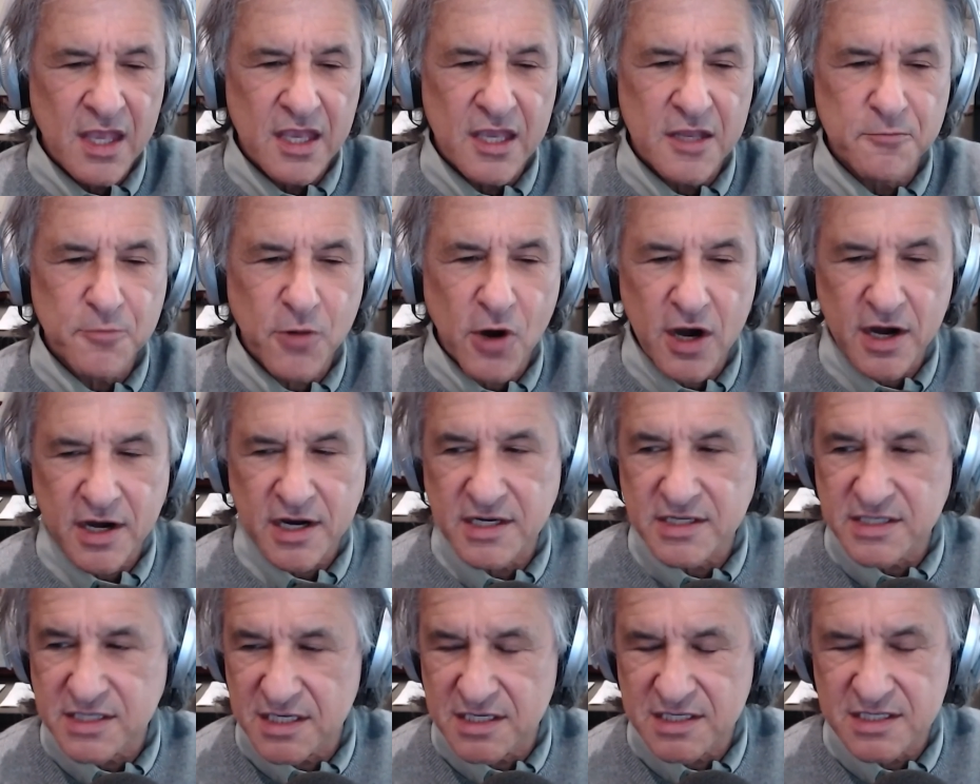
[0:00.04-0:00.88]
In
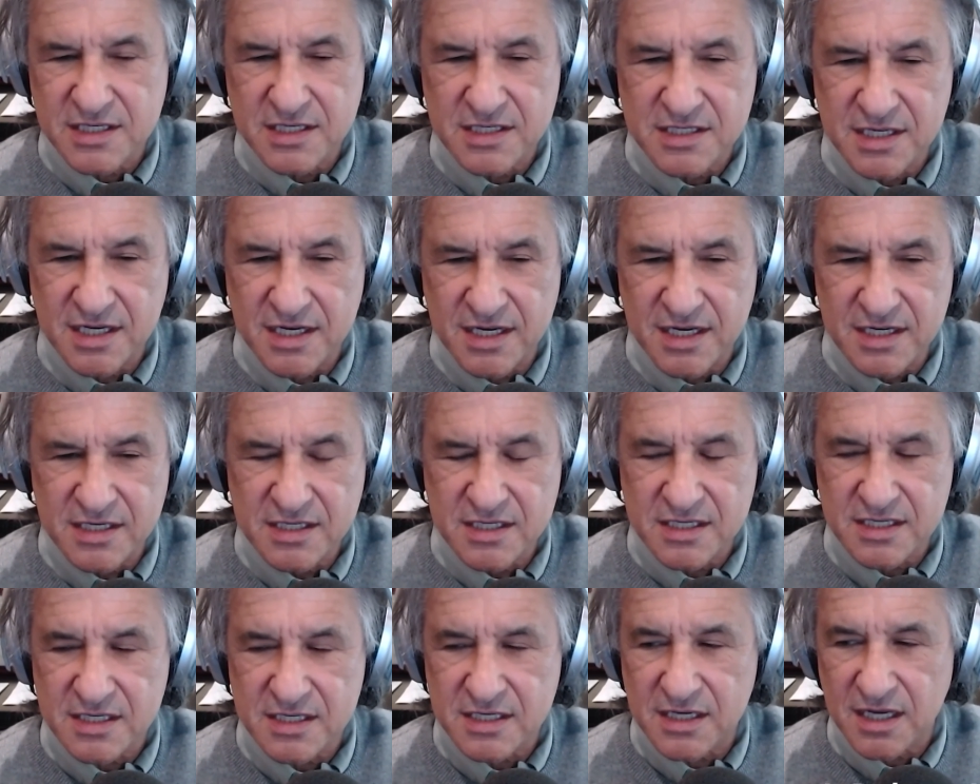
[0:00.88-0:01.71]
Parkinson's
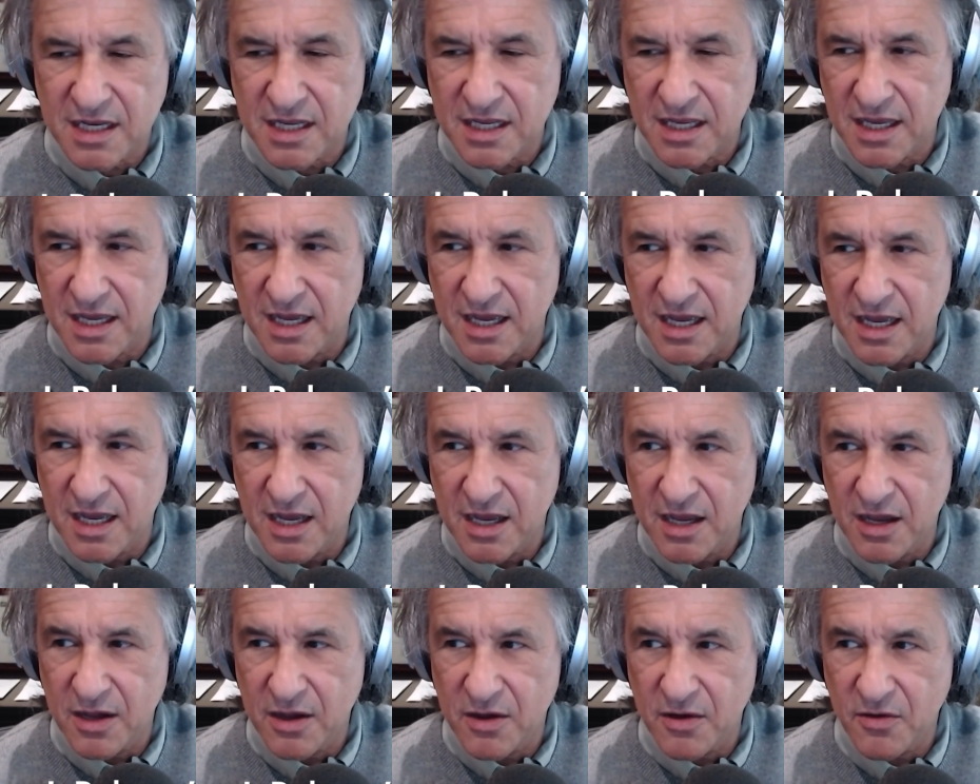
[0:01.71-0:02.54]
disease,
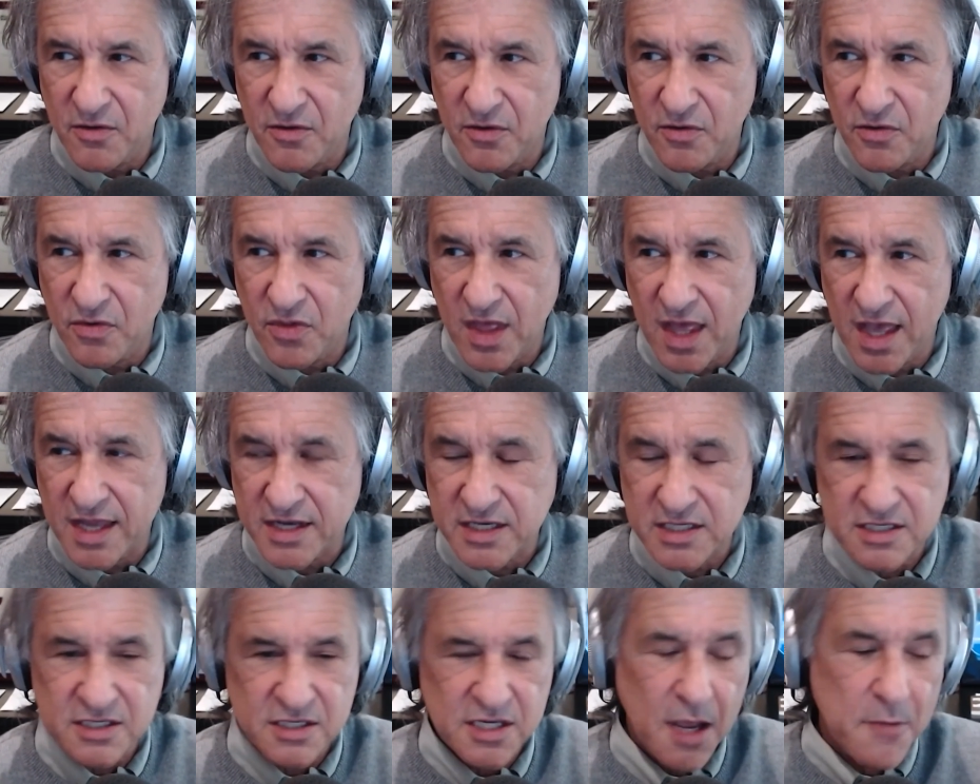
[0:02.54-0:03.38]
uh, at
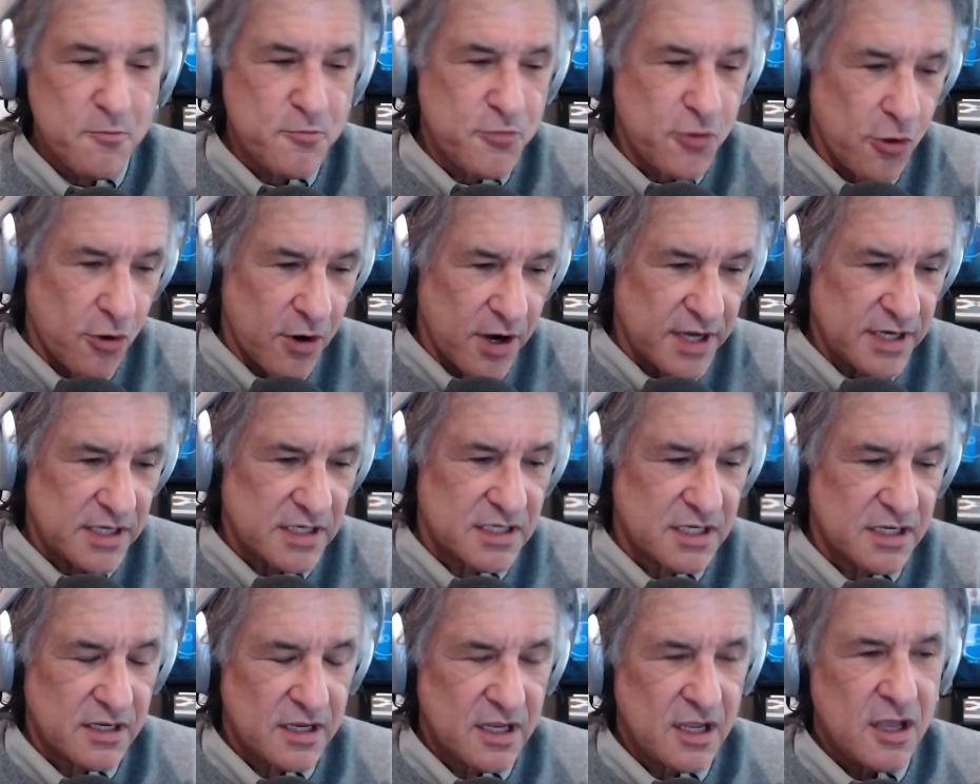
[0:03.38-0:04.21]
some
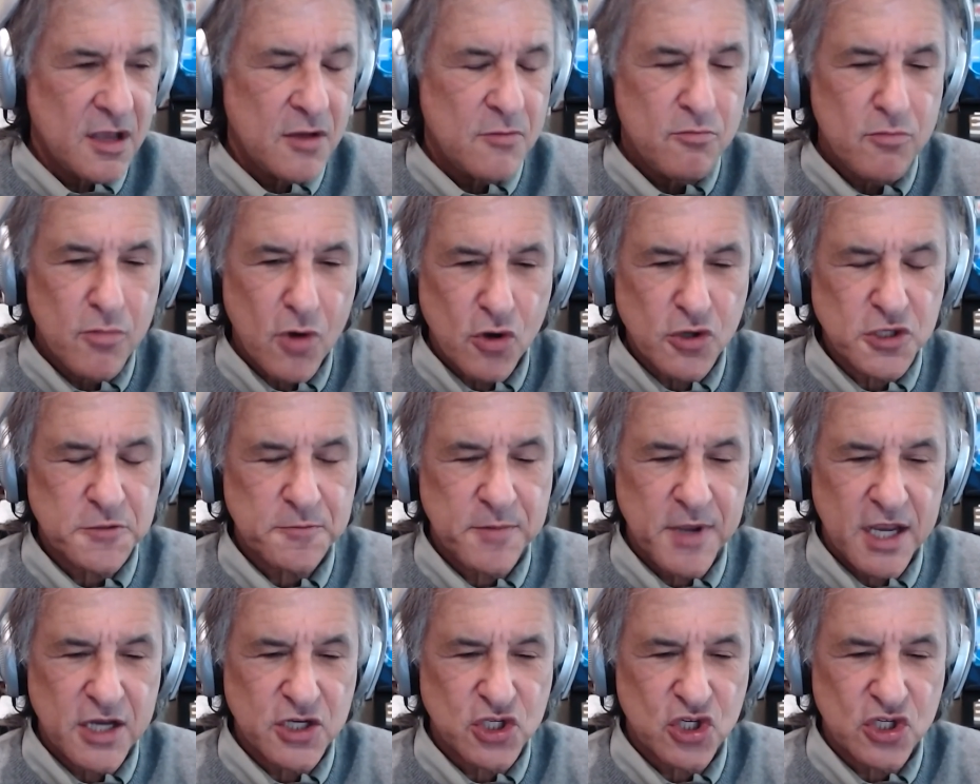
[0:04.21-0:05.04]
point, most
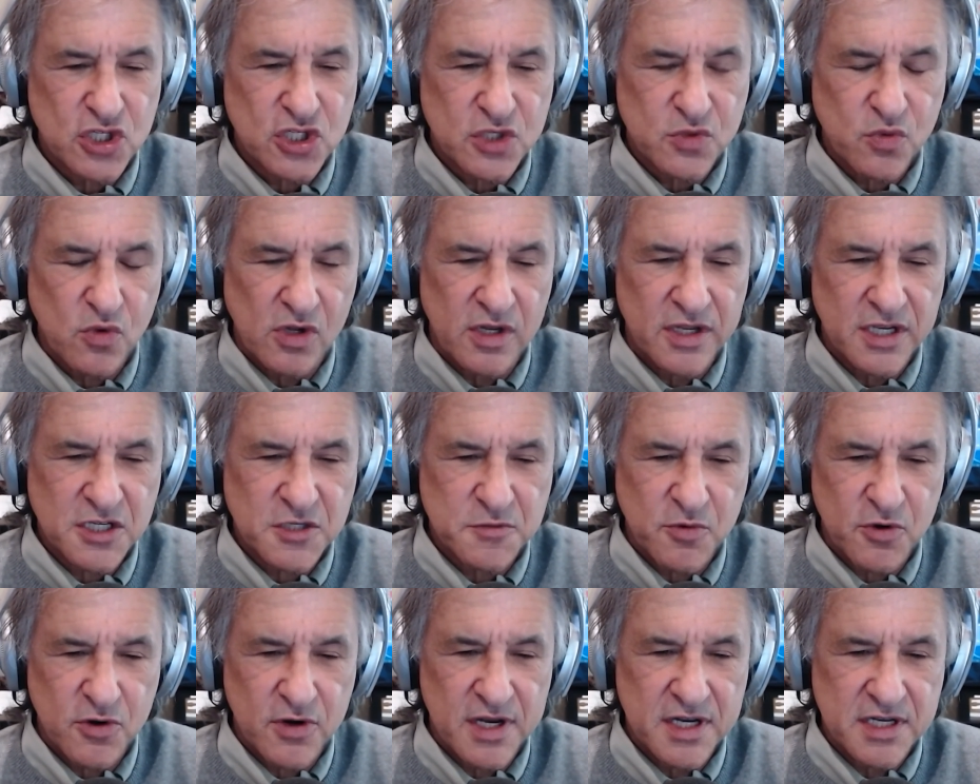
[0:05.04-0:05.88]
patients will
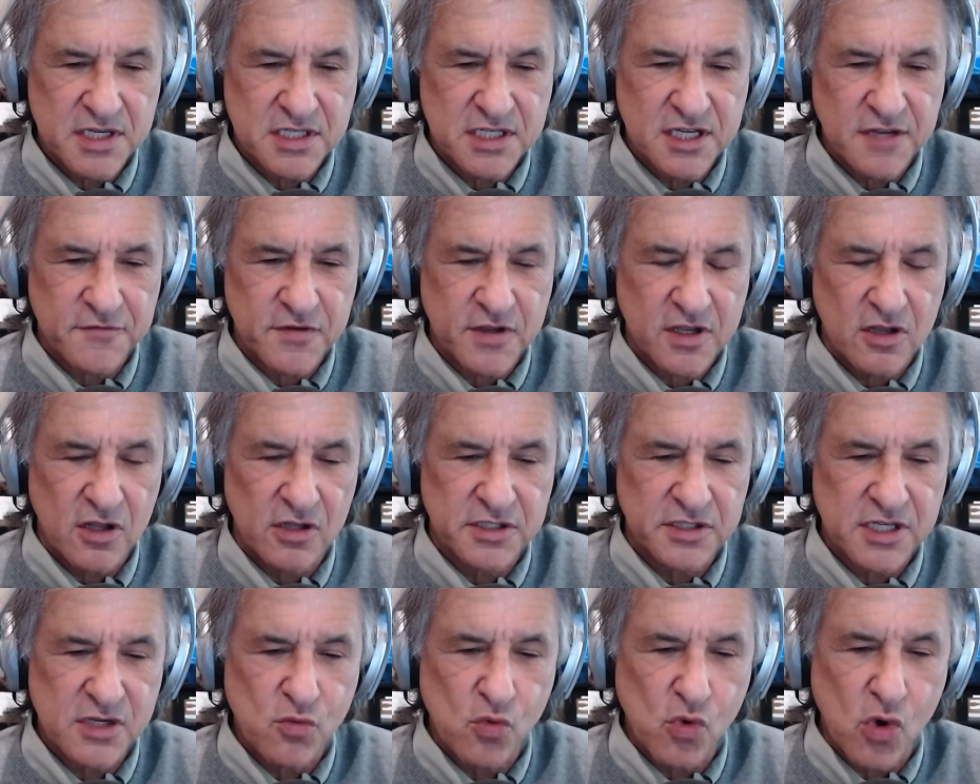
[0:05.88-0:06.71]
experience
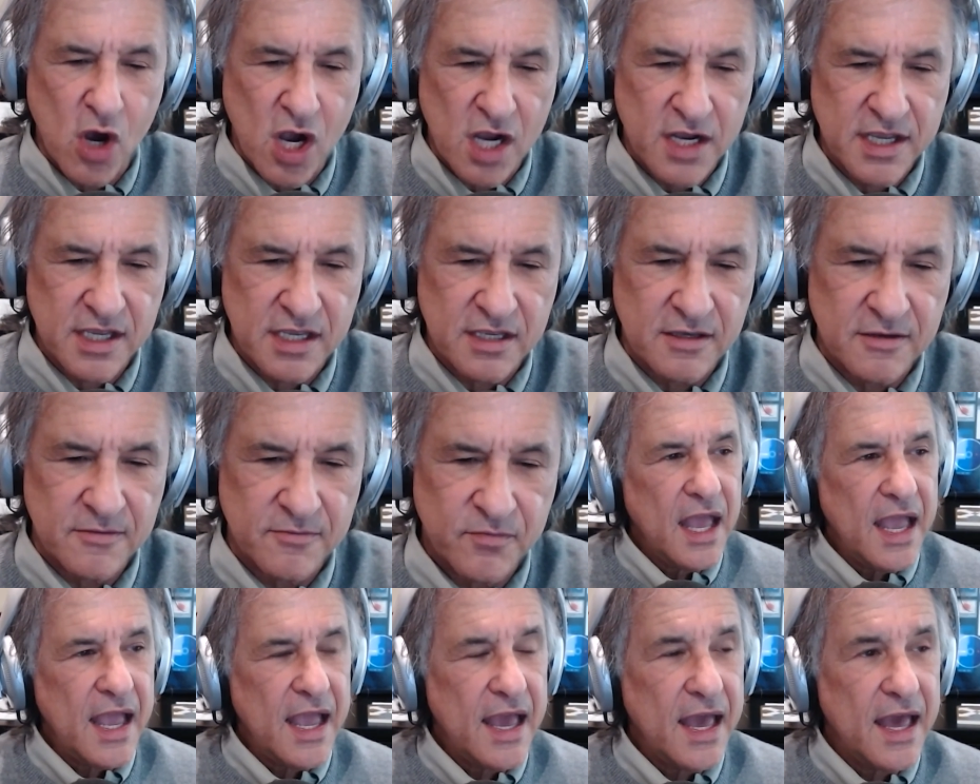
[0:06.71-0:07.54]
difficulty walking.
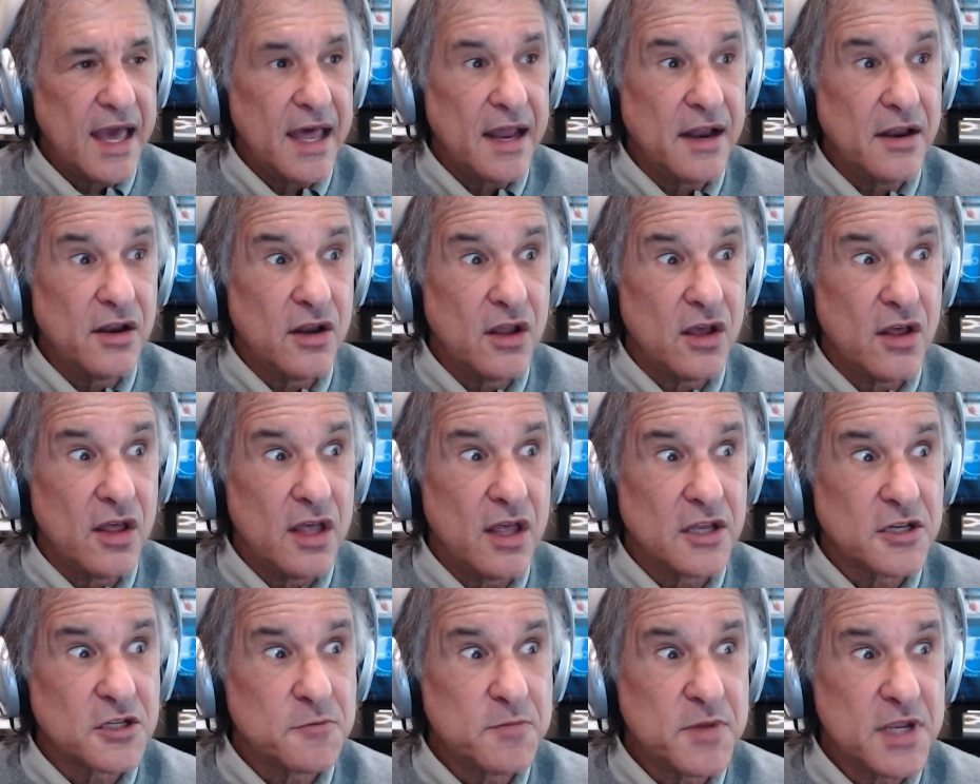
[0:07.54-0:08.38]
And
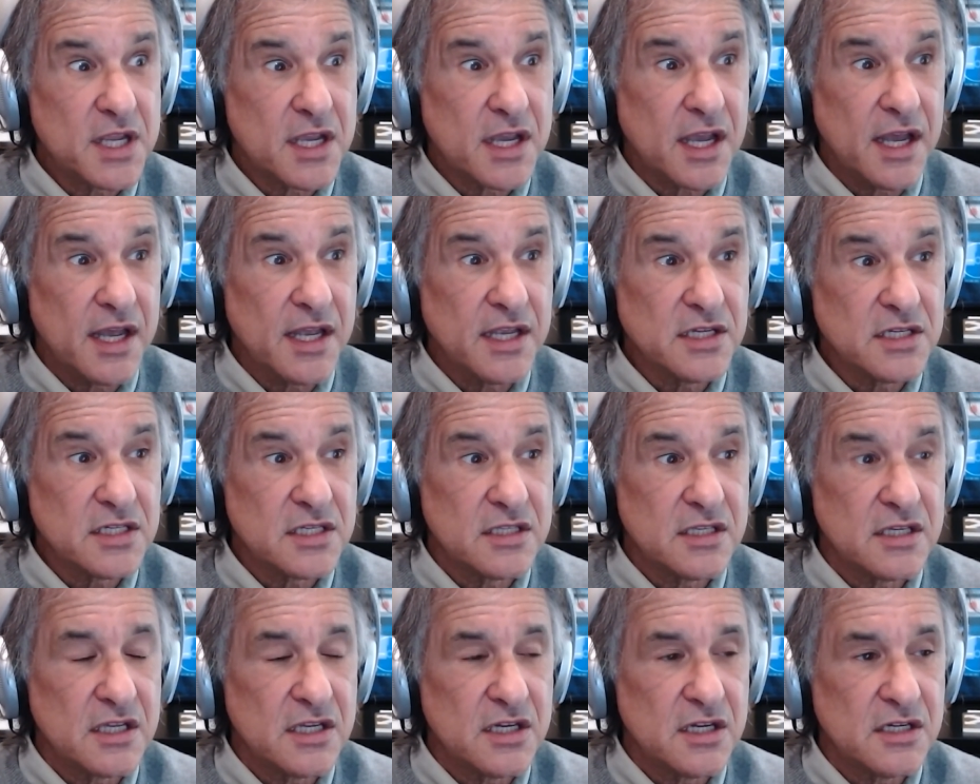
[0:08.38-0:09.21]
it's because
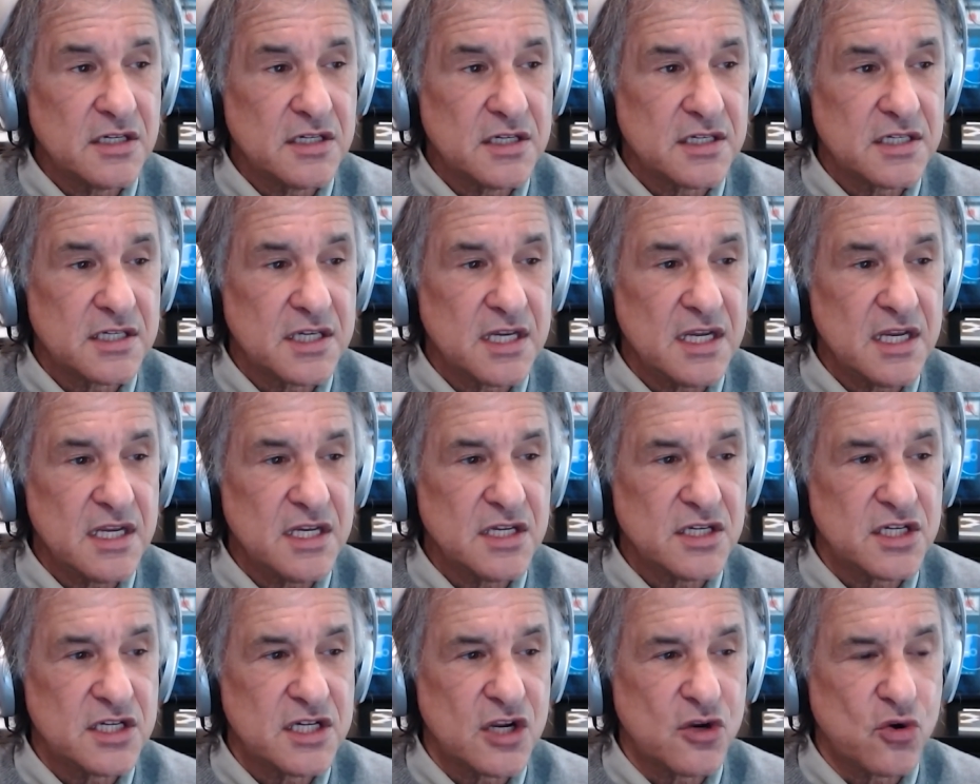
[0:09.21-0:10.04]
the
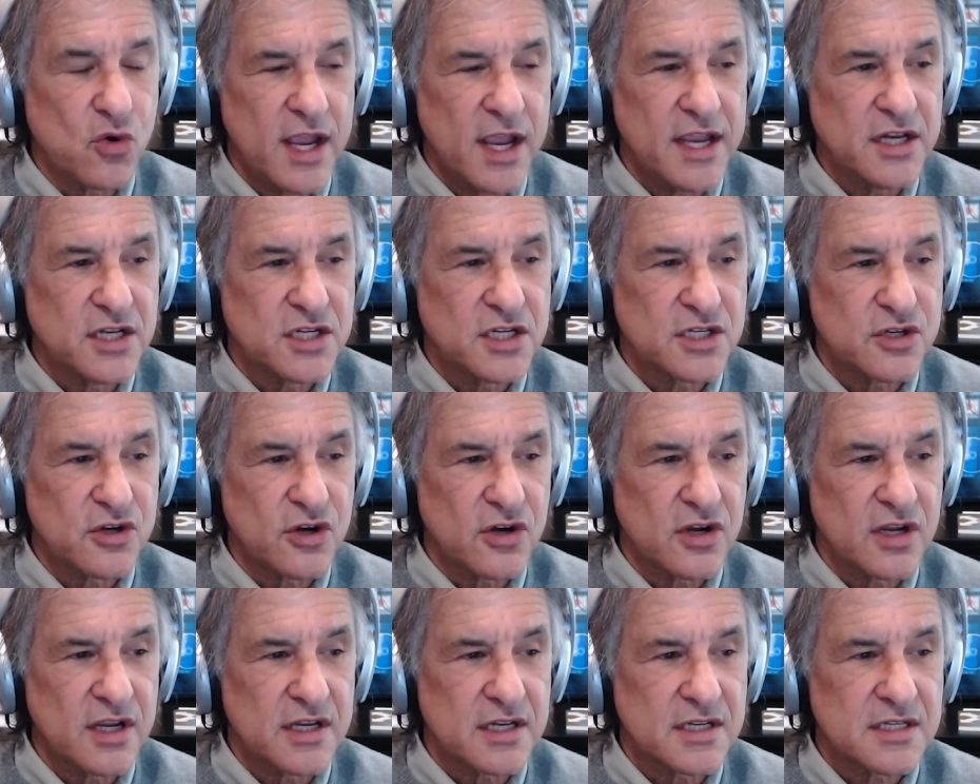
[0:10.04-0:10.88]
disease degrades
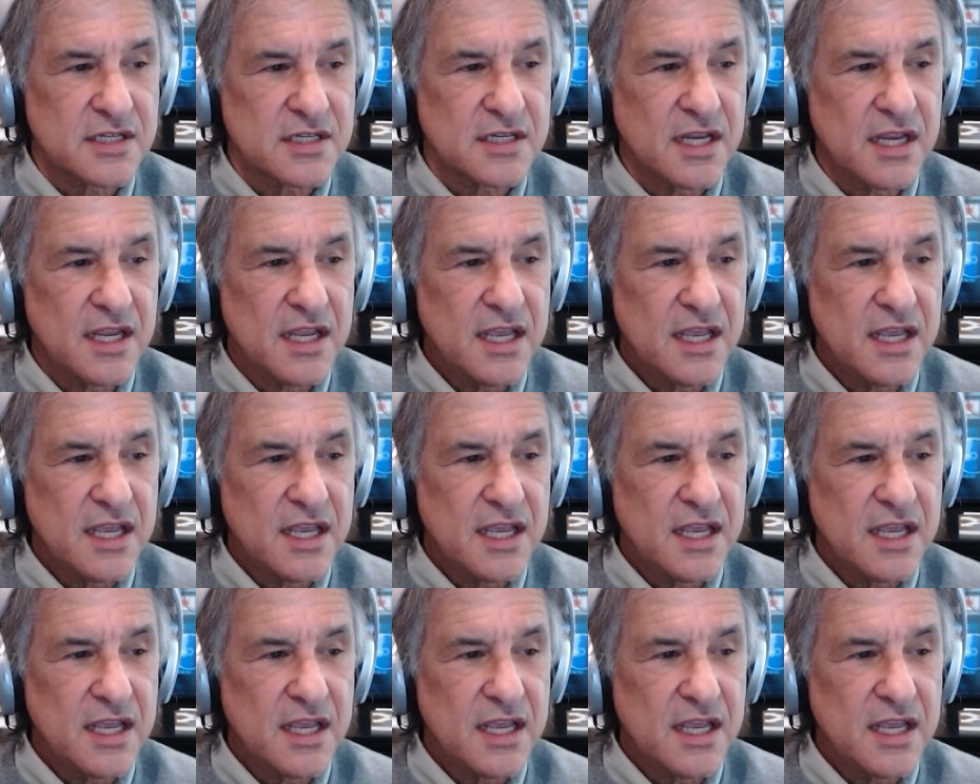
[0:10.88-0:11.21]
circuits